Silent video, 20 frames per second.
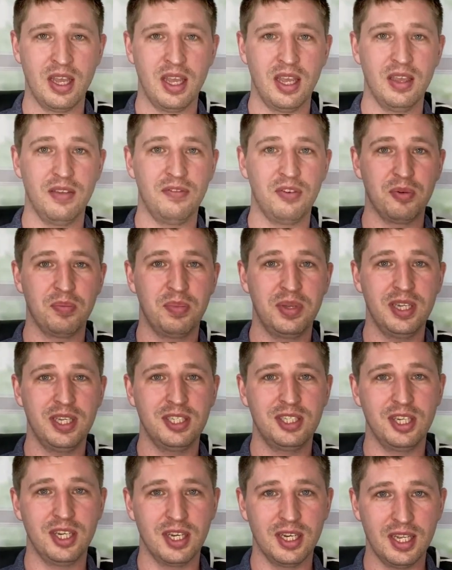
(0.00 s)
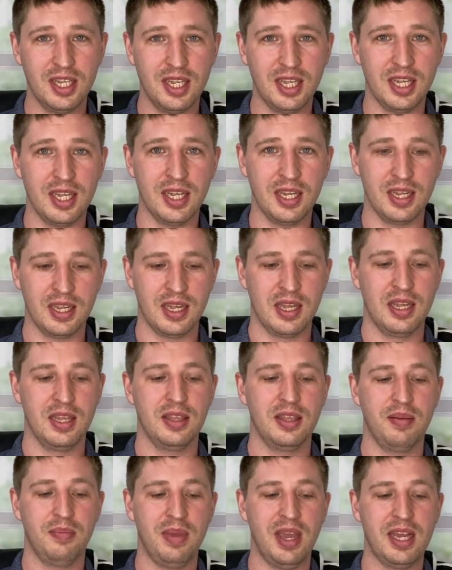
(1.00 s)
If you're PG&E,
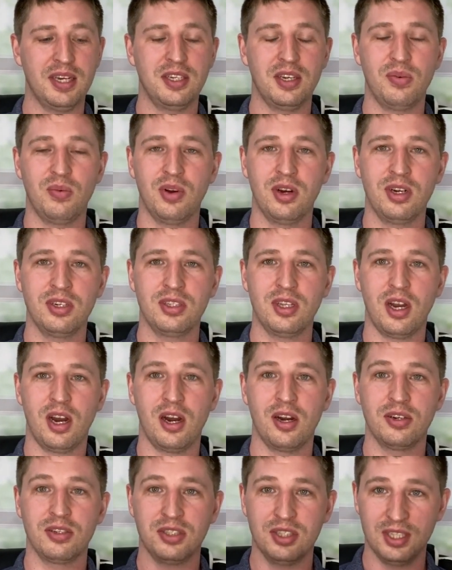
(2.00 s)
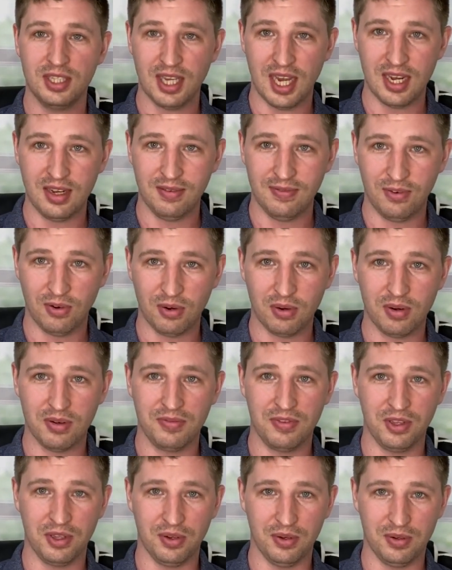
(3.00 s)
the magic words are sent for
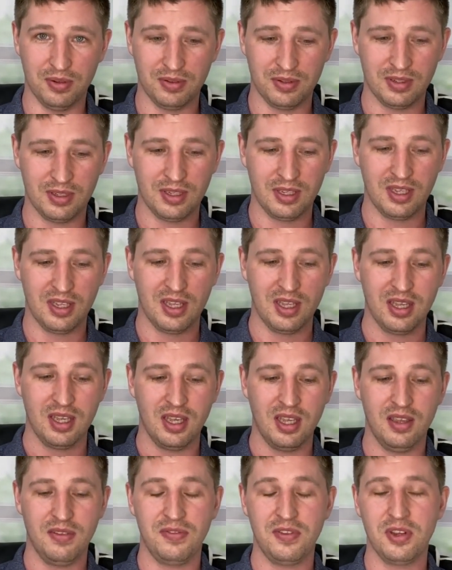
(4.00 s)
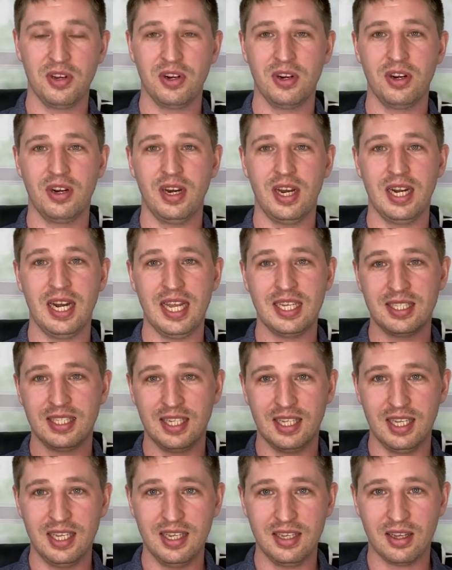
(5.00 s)
review. If you're an
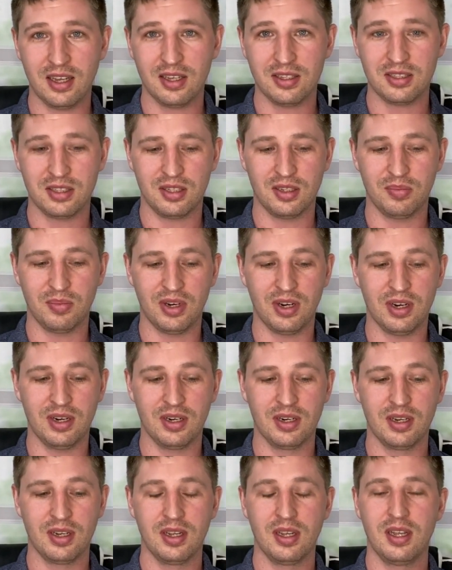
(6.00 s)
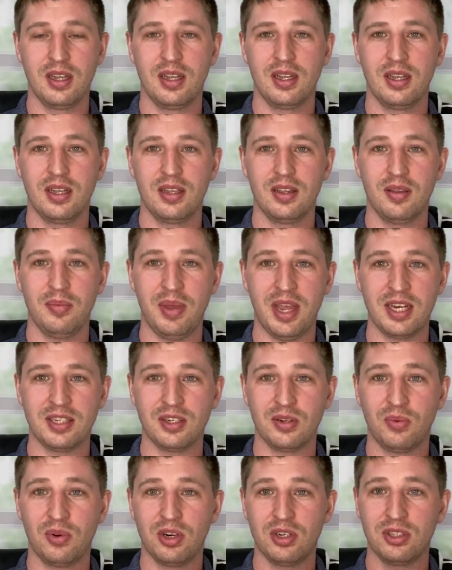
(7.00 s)
SCE customer, the
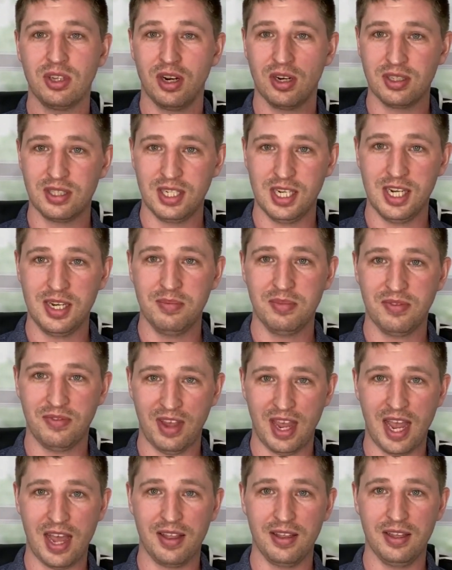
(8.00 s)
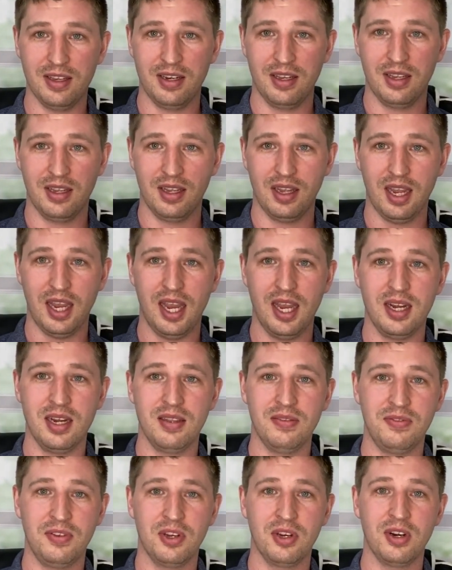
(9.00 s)
magic words are deemed valid. And
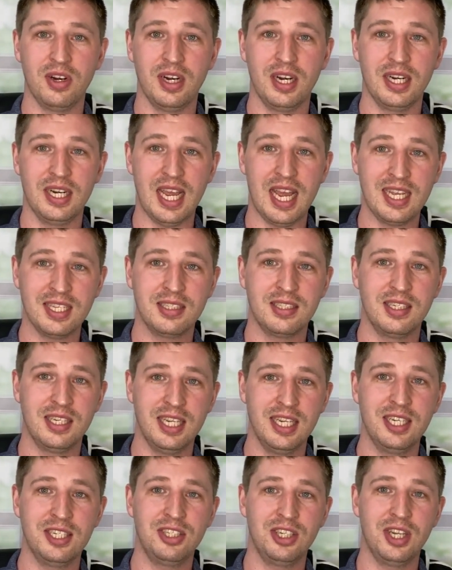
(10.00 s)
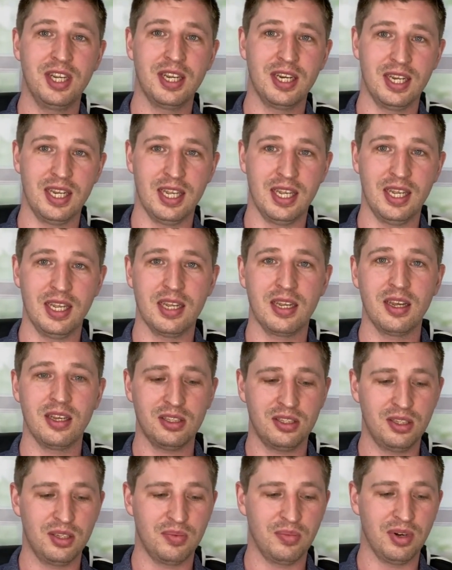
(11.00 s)
if you're an SDG&E
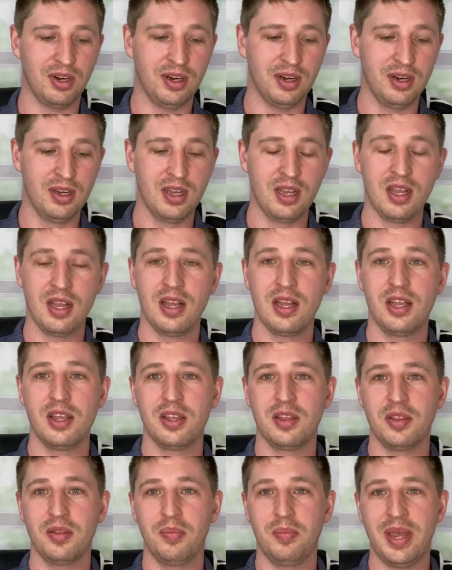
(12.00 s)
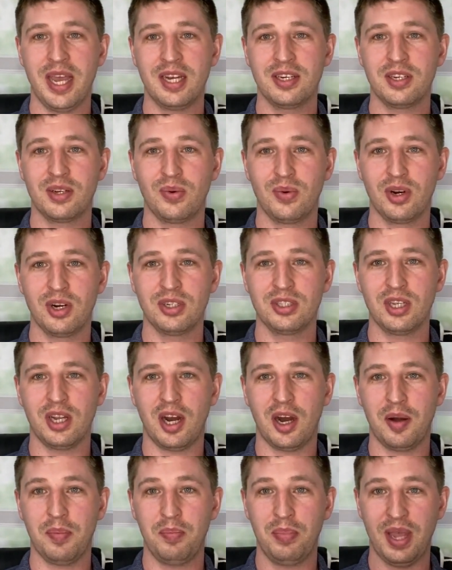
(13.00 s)
customer, the magic words
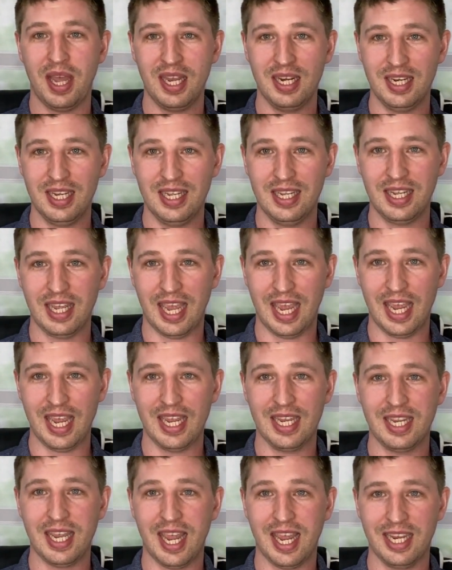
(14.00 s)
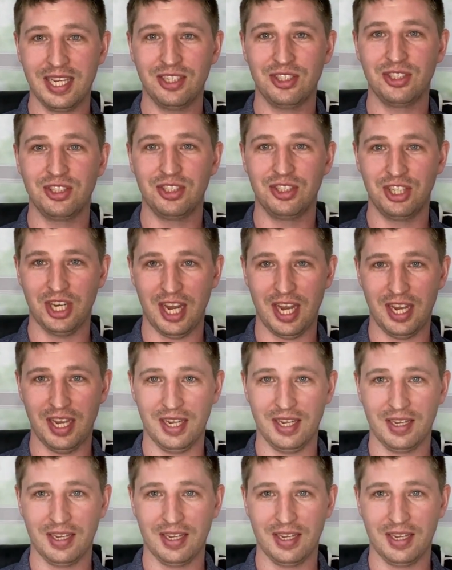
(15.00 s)
are pending AHJ.